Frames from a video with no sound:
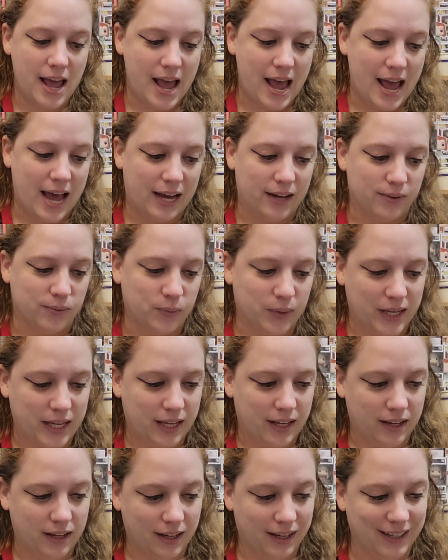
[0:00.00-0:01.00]
And
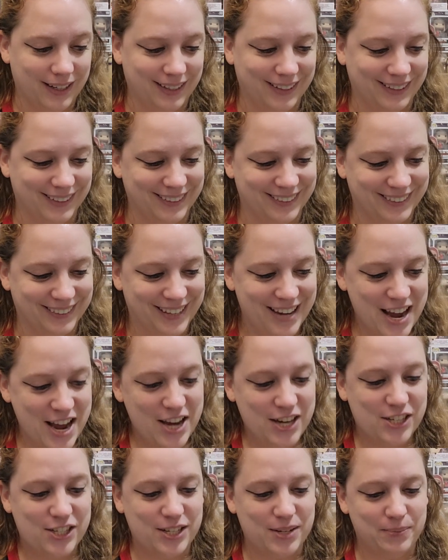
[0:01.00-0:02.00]

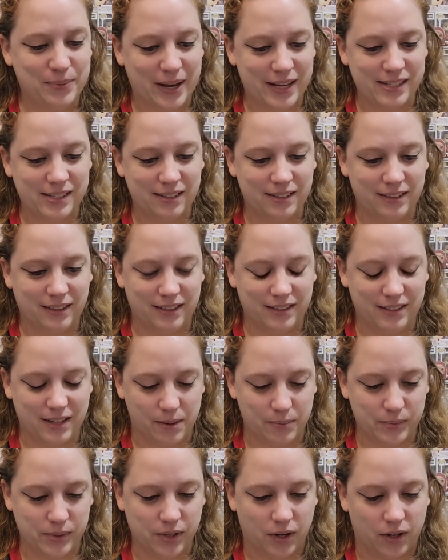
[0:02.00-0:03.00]
she basically
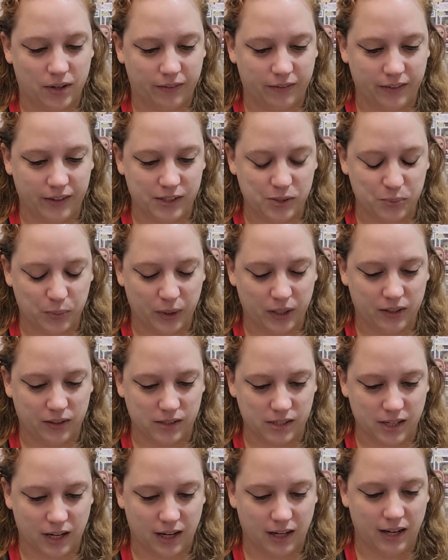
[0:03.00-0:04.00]
dumps all of these sprinkles
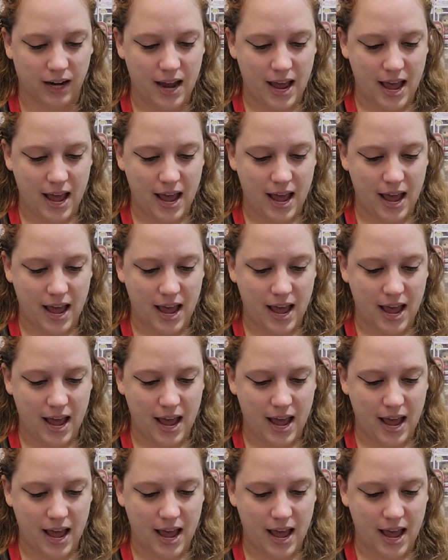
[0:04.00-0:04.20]
on,